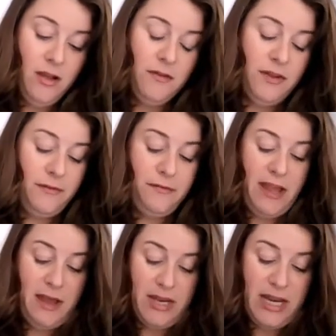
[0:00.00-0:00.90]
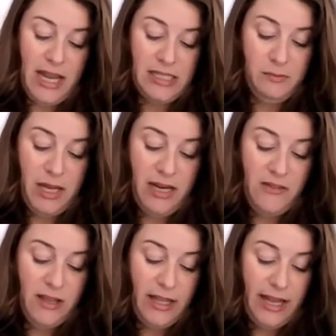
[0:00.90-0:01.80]
For the famine has been
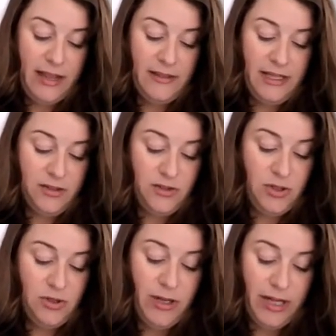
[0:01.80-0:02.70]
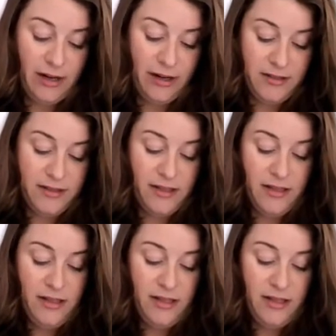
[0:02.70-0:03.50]
in the land these 2 years,